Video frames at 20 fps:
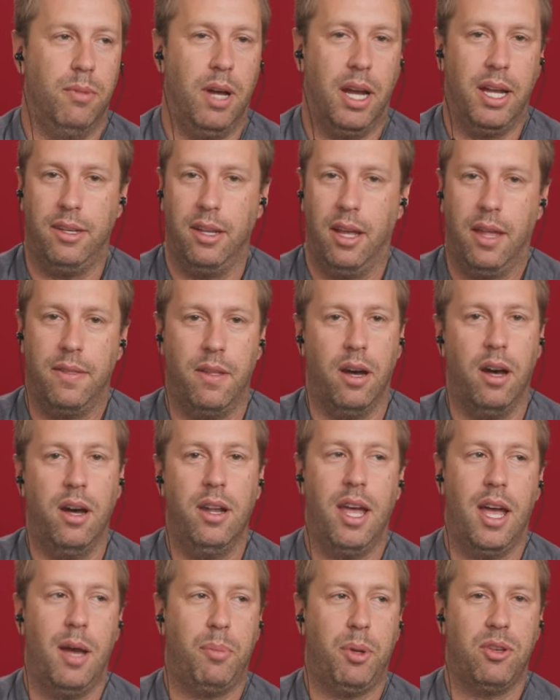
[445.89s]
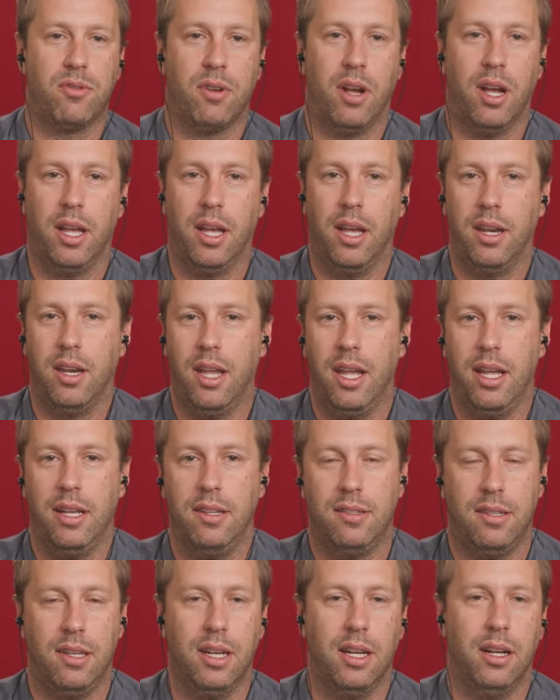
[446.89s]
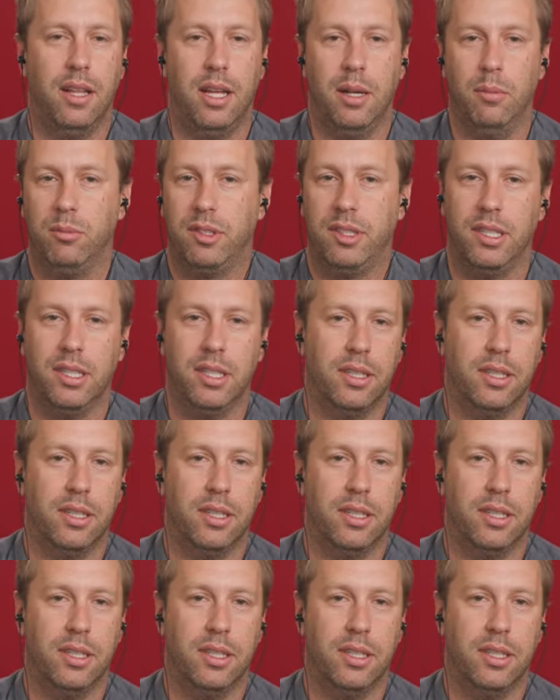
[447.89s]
I had the unhappy triad, A C L, M C